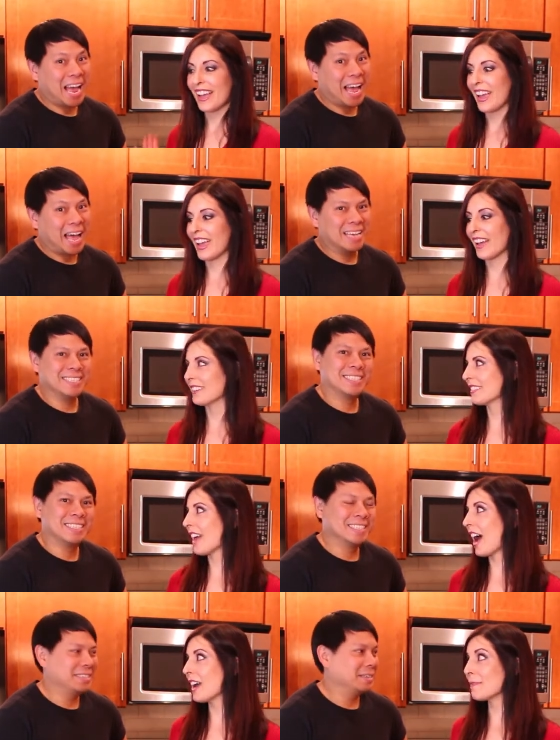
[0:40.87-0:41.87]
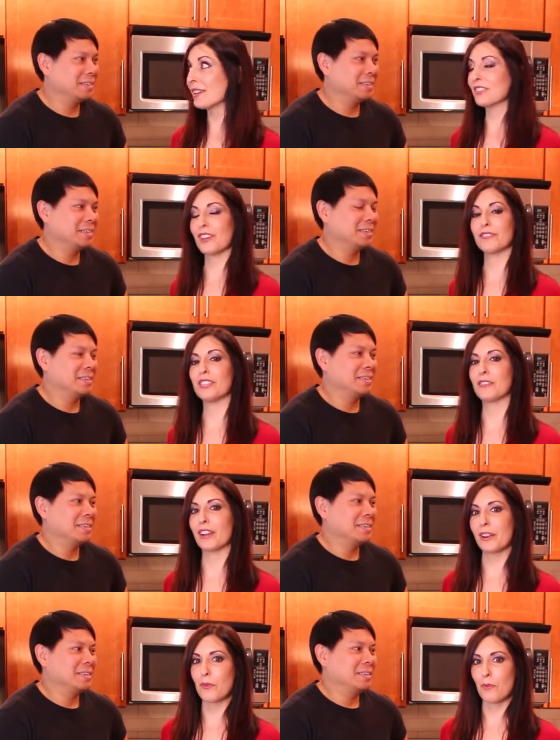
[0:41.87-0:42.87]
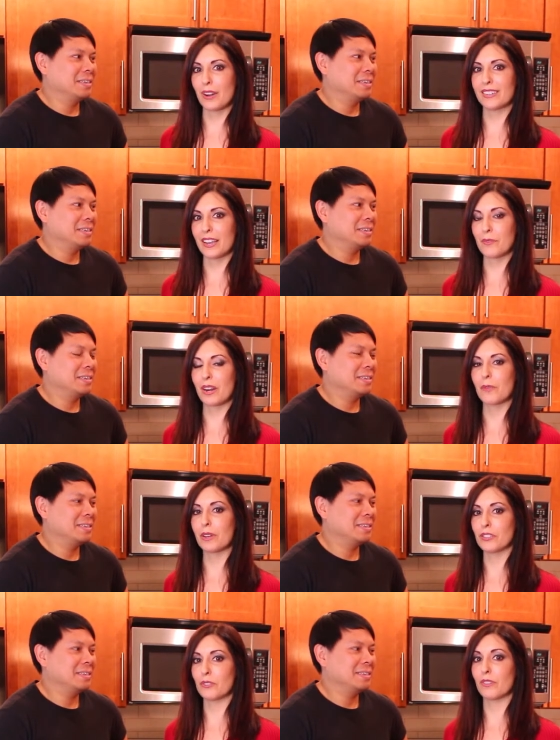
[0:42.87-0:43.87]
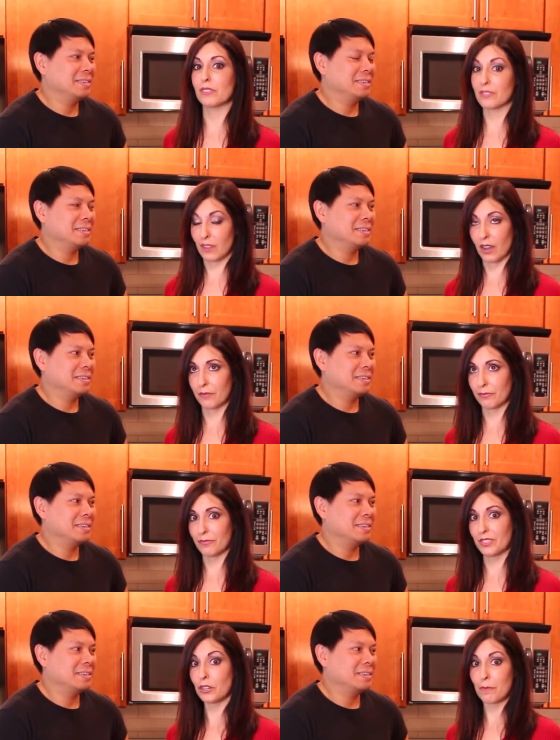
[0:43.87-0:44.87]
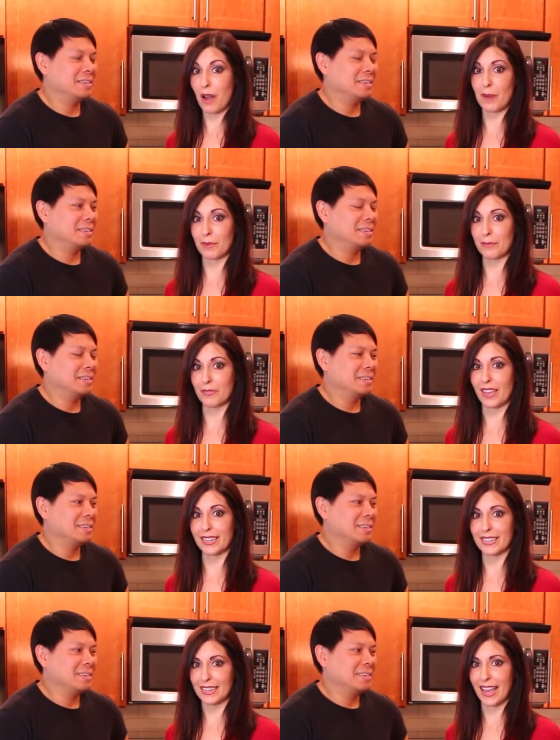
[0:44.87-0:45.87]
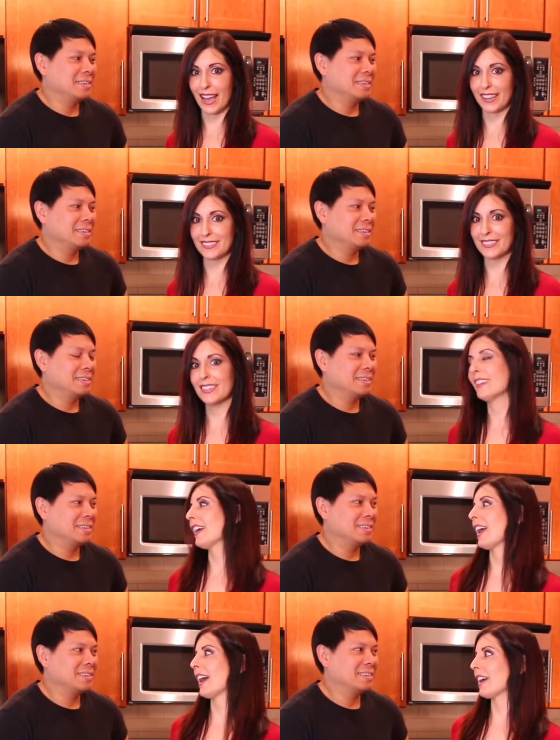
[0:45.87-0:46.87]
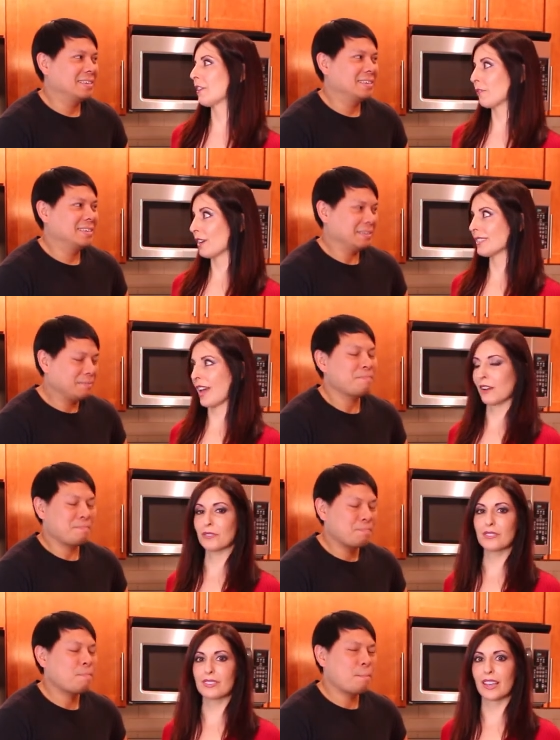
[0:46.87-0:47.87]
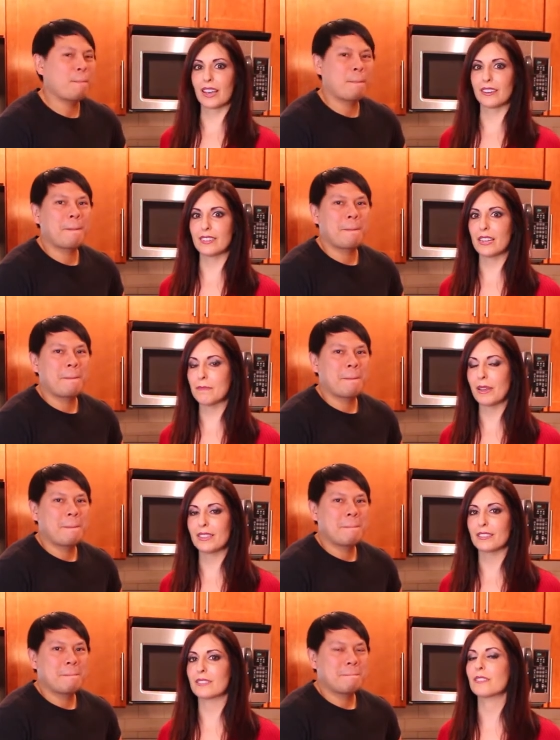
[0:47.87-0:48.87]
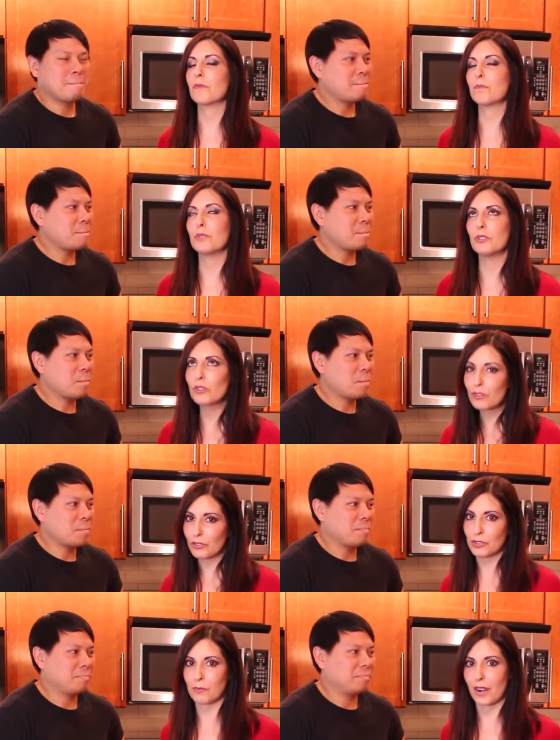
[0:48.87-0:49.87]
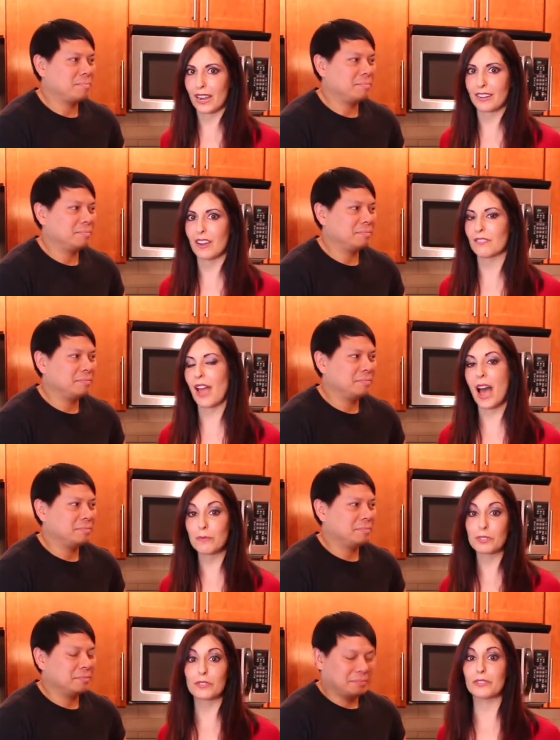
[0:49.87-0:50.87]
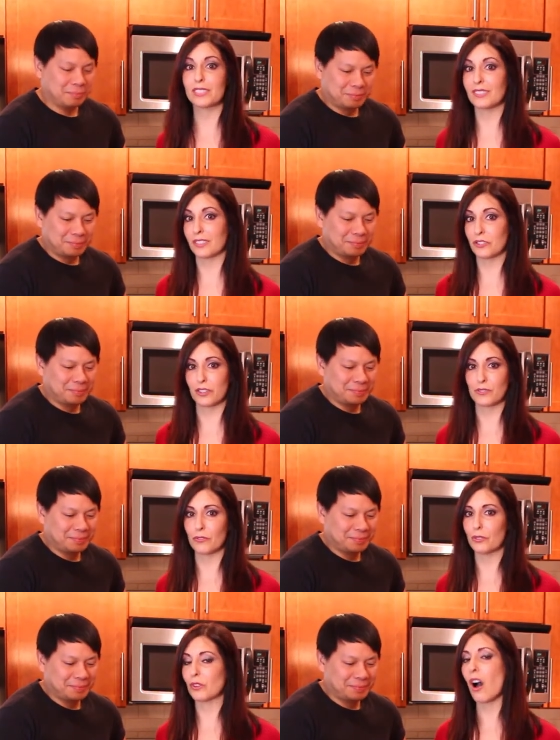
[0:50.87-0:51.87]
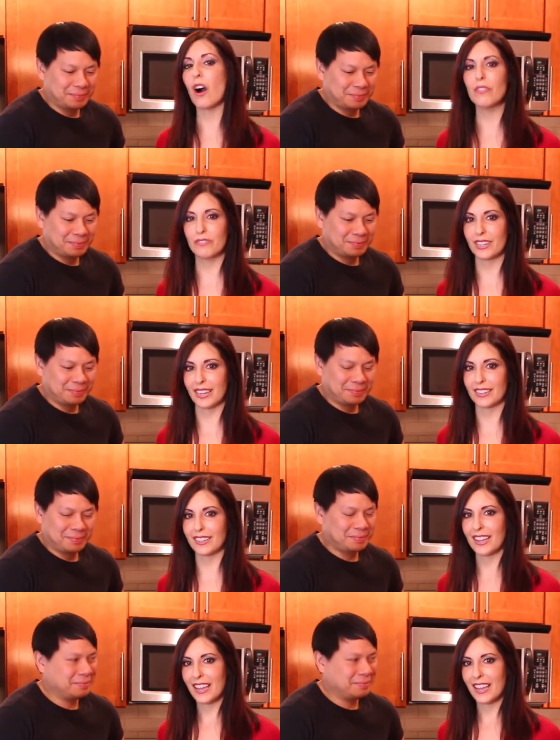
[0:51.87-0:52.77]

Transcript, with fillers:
Speaker 1: And I met Chef Tigre one day when I went to a um, dinner pop-up that he had at a friend's house, and he made this beautiful spread of absolutely delicious food, all vegan.